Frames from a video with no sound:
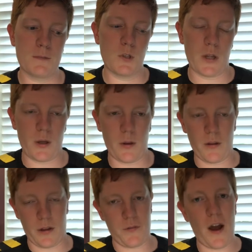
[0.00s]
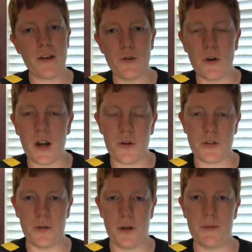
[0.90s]
if I do it, I know
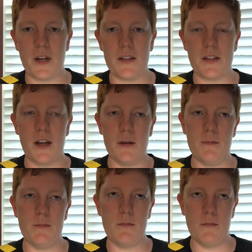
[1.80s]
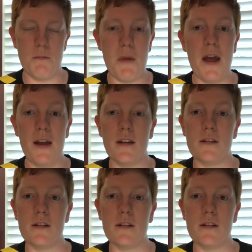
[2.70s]
sometimes I say may.